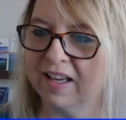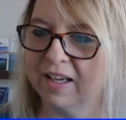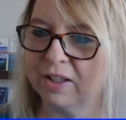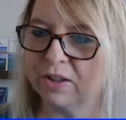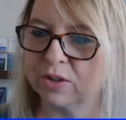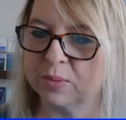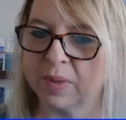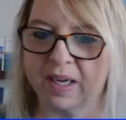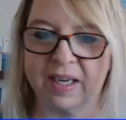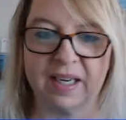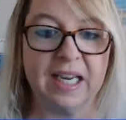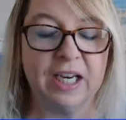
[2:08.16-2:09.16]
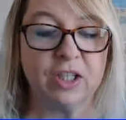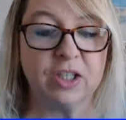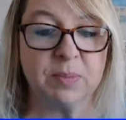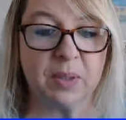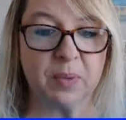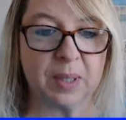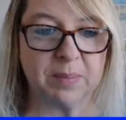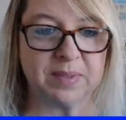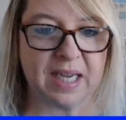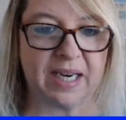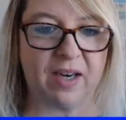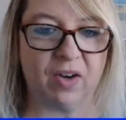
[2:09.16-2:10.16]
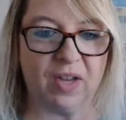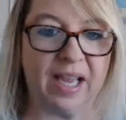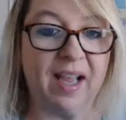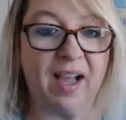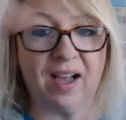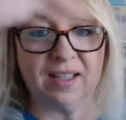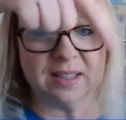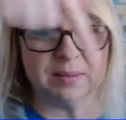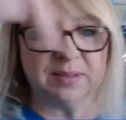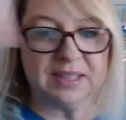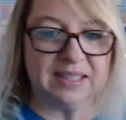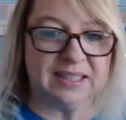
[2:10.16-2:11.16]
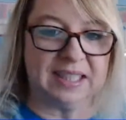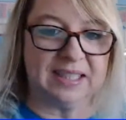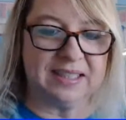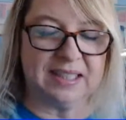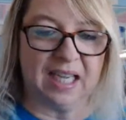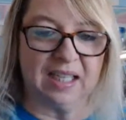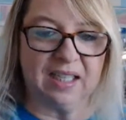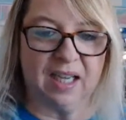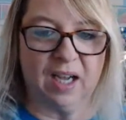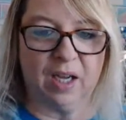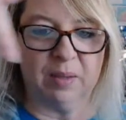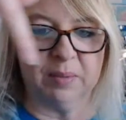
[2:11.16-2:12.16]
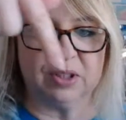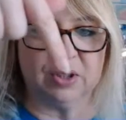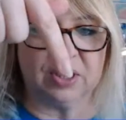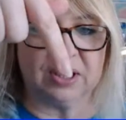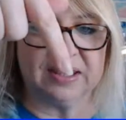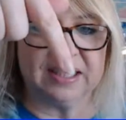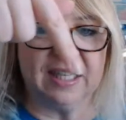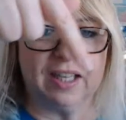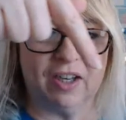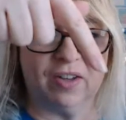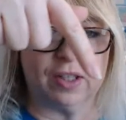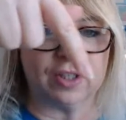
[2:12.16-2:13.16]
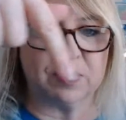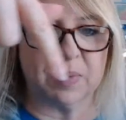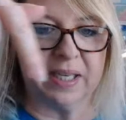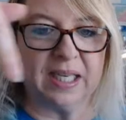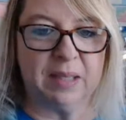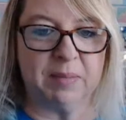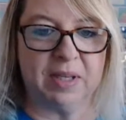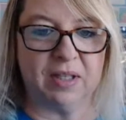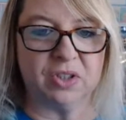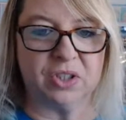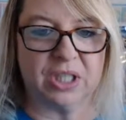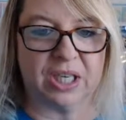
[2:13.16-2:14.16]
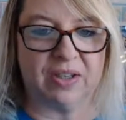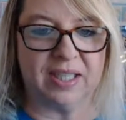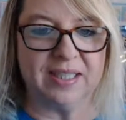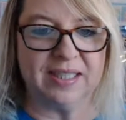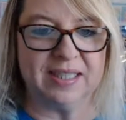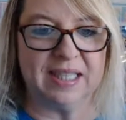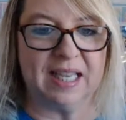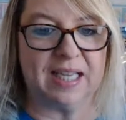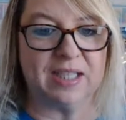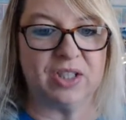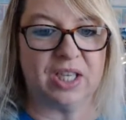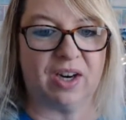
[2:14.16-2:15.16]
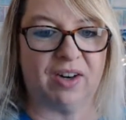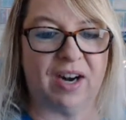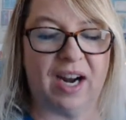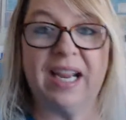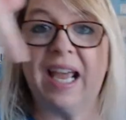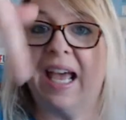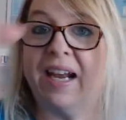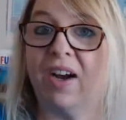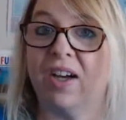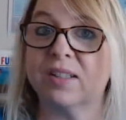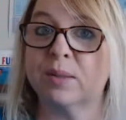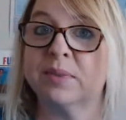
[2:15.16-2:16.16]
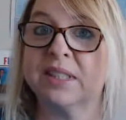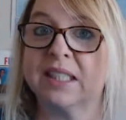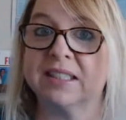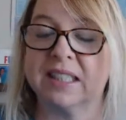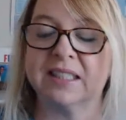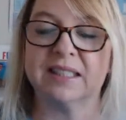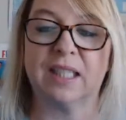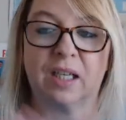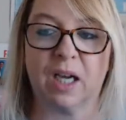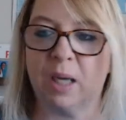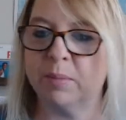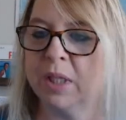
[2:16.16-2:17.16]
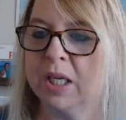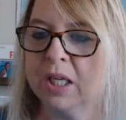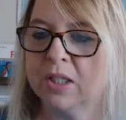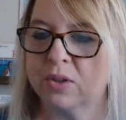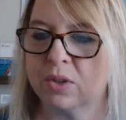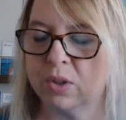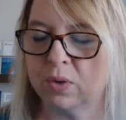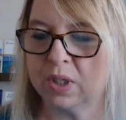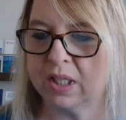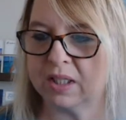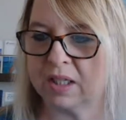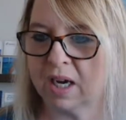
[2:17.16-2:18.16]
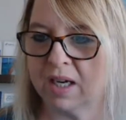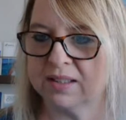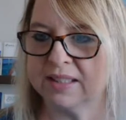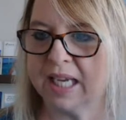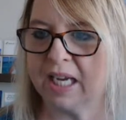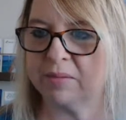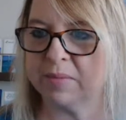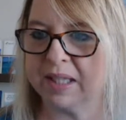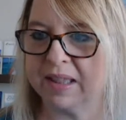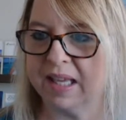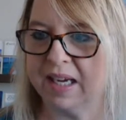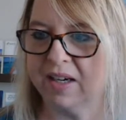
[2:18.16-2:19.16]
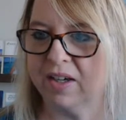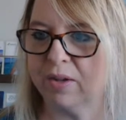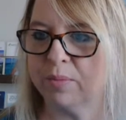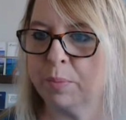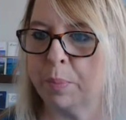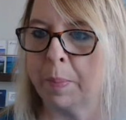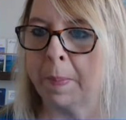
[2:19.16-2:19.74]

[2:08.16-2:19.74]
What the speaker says: Here's my website, okay? awesomesunsets.com. As you can see there's my email, Cheri, Cheri, at awesomesunsets.com. So you can contact me there.